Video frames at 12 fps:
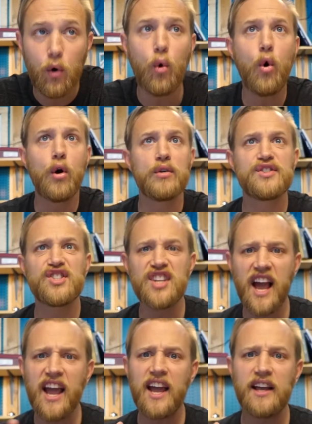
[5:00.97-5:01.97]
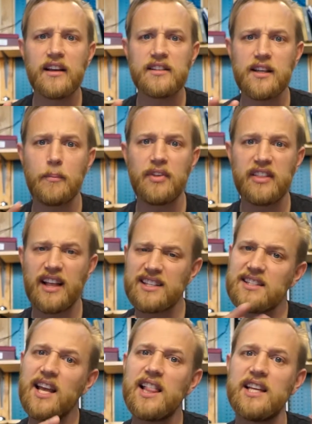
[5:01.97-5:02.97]
or saying something
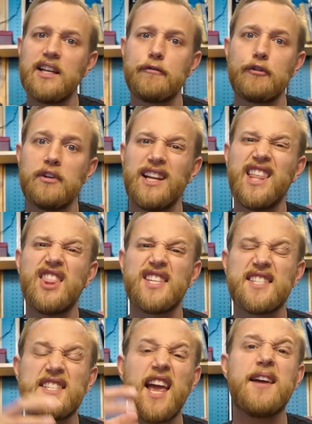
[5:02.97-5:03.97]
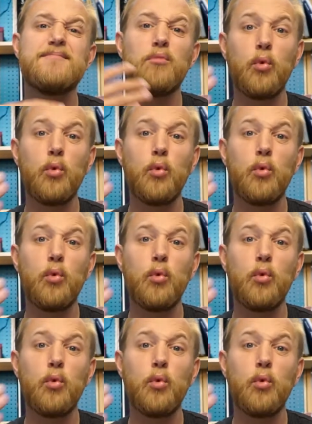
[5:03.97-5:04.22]
that's slightly different in the same